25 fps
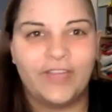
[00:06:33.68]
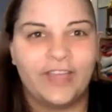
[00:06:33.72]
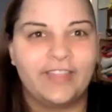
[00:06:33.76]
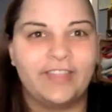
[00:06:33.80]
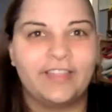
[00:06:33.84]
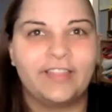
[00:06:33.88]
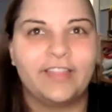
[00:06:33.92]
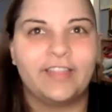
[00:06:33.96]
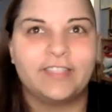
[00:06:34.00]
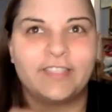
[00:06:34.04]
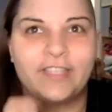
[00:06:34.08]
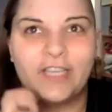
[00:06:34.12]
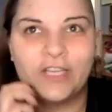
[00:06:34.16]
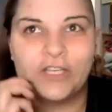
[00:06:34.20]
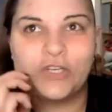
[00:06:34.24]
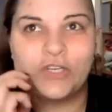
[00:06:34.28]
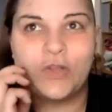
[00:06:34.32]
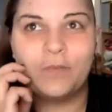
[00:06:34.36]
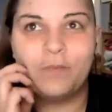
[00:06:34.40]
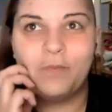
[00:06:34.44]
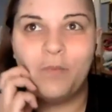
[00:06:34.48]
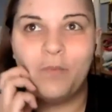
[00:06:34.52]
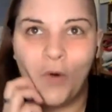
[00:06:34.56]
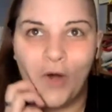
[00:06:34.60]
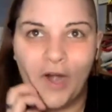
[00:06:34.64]
I think that's such an
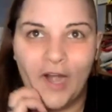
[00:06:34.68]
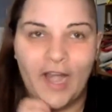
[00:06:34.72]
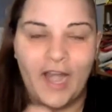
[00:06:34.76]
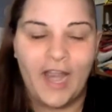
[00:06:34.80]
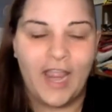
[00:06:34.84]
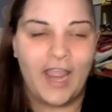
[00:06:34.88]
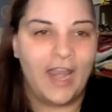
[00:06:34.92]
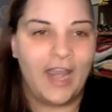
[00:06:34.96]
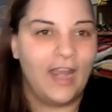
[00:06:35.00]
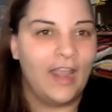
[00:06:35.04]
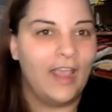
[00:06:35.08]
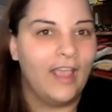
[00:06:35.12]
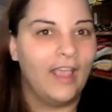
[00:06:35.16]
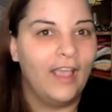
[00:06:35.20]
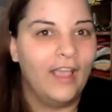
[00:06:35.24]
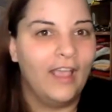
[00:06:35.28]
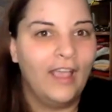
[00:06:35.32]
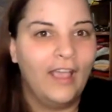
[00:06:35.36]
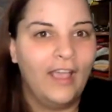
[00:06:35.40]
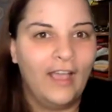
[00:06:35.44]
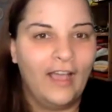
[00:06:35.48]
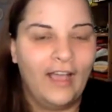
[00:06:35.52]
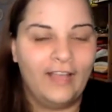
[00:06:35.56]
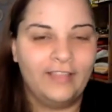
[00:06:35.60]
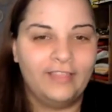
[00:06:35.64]
important
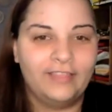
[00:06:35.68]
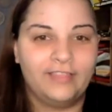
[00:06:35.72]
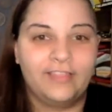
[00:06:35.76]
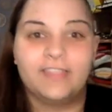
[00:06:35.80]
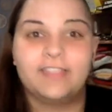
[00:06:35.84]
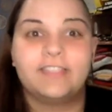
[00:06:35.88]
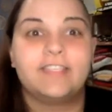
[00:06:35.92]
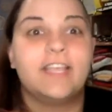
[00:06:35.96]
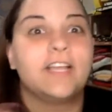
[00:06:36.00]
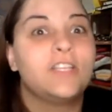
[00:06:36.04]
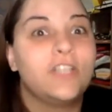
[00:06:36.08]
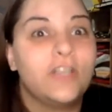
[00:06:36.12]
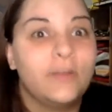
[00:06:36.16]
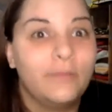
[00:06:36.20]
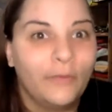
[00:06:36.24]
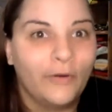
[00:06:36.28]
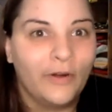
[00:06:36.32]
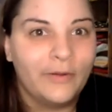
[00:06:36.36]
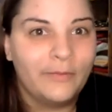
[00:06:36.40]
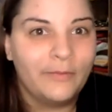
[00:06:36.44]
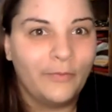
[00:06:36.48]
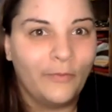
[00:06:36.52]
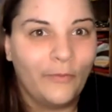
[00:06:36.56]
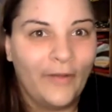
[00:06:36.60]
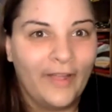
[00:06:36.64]

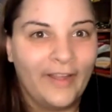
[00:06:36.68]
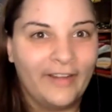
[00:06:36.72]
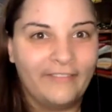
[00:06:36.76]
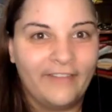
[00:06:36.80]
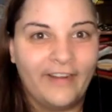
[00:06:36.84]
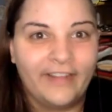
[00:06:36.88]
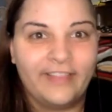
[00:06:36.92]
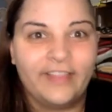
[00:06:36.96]
point, right?